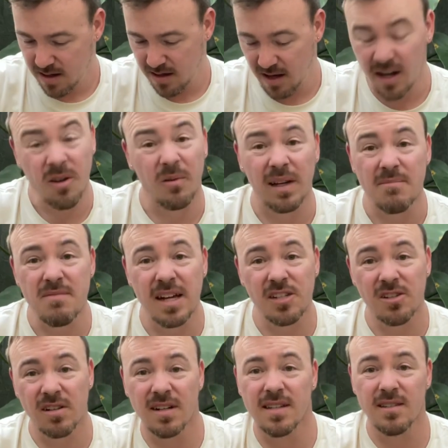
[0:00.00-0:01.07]
I don't really
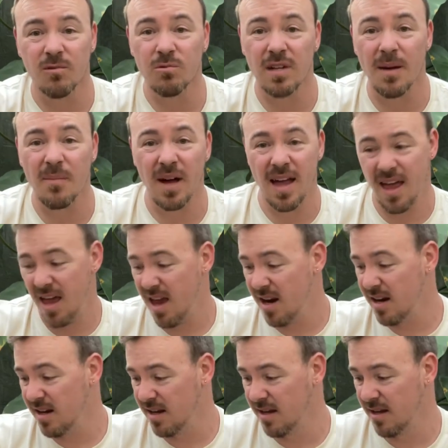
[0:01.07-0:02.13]
measure it, it's all done by hand.